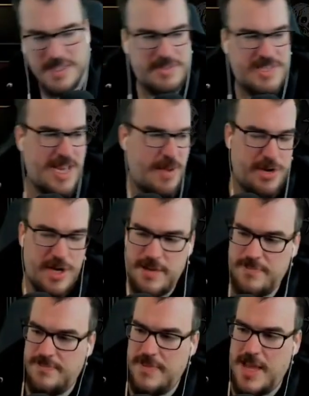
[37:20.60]
Tenebity.
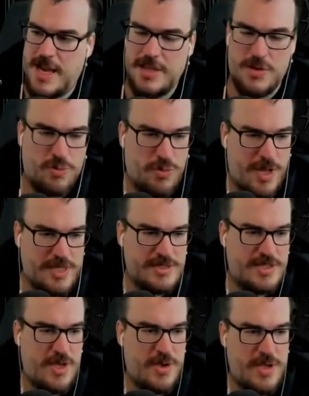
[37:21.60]
How did the runs
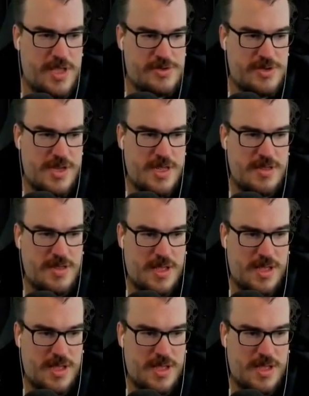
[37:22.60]
go yesterday?